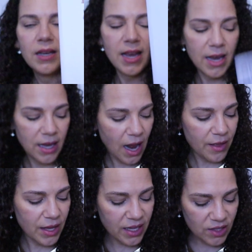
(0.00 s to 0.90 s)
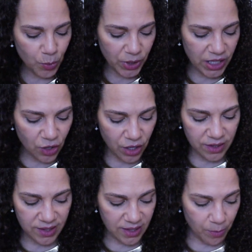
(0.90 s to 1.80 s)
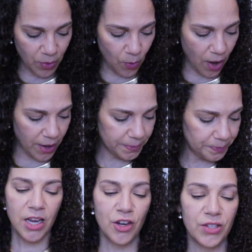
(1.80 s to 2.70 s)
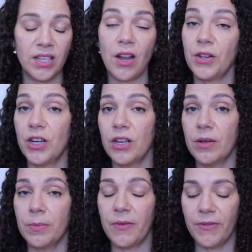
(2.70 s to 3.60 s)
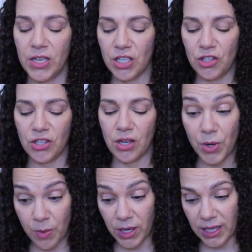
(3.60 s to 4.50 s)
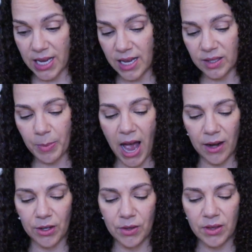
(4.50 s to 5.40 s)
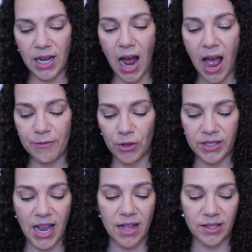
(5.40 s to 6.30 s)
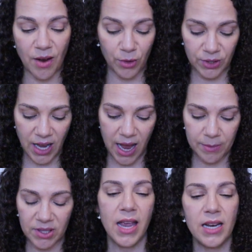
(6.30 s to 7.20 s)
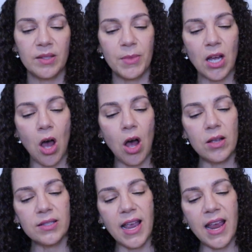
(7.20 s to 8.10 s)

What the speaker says: And I think that's a really good, simple one. Here's another vintage re-release pattern that I've looked at several times. It is McCall's